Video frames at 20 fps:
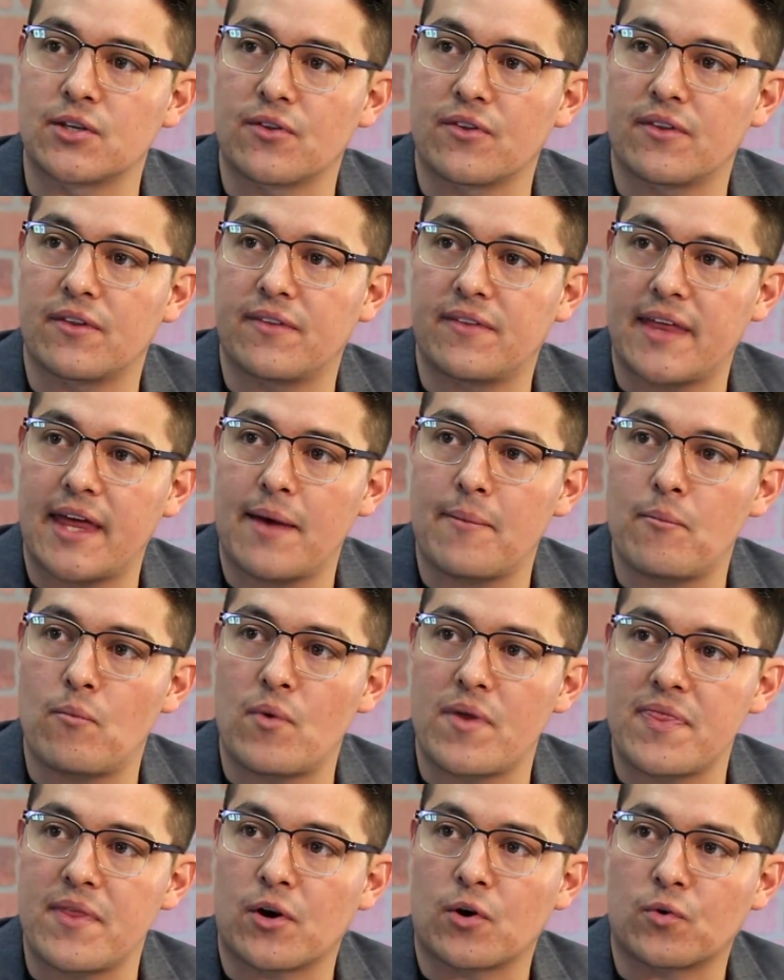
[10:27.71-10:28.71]
So
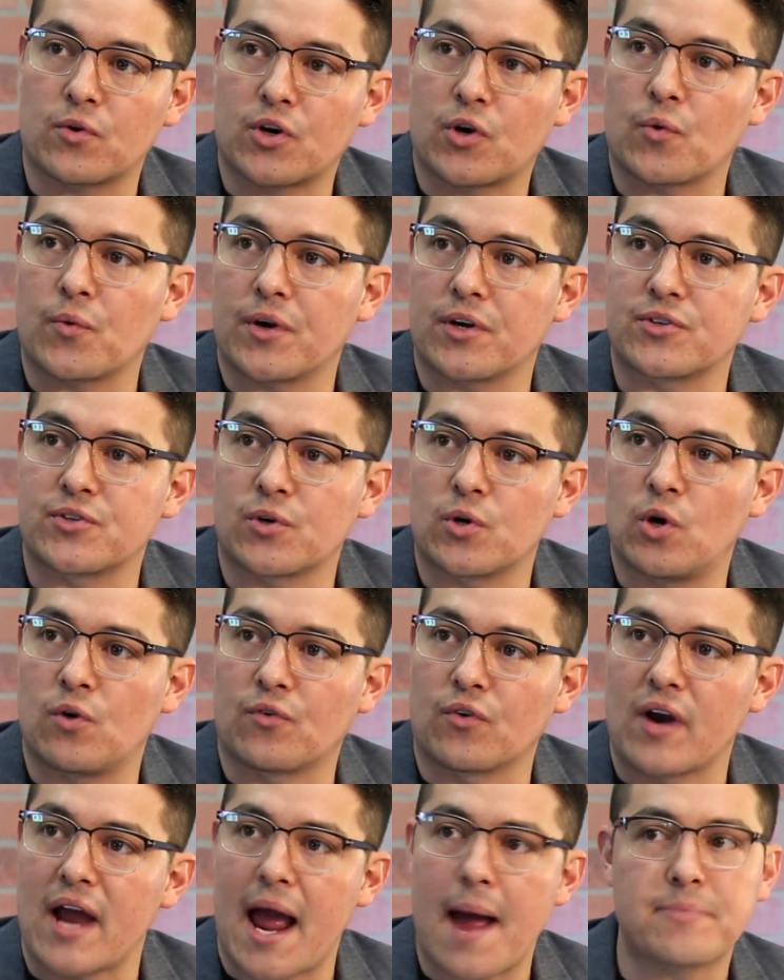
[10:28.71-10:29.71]
them, when their careers are
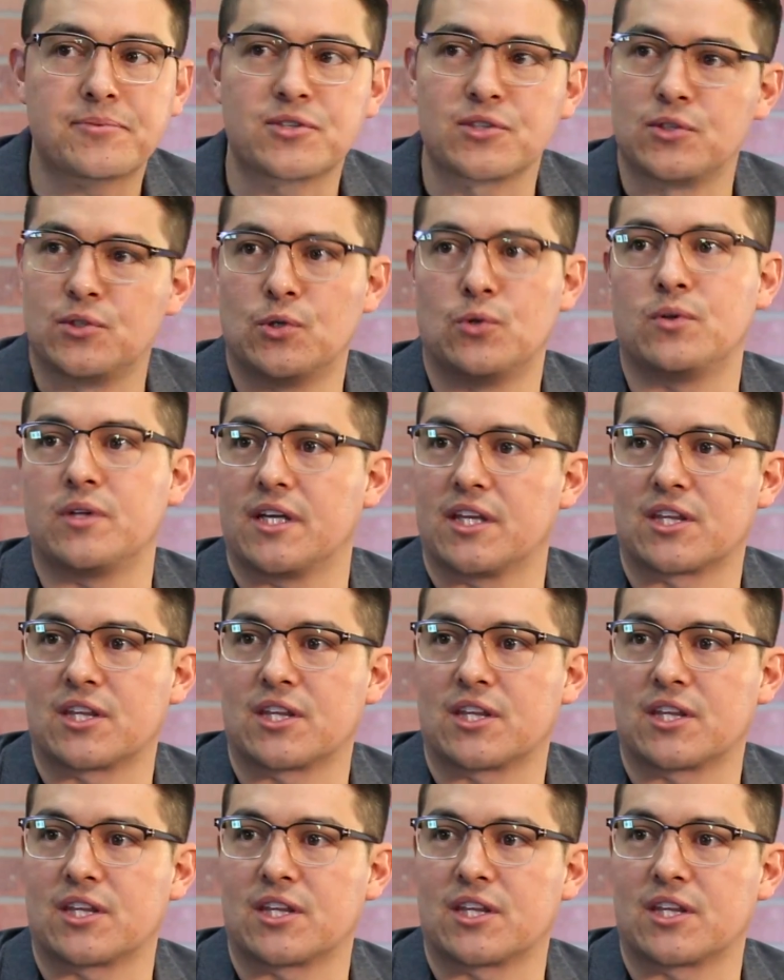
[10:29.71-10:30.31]
over, absolutely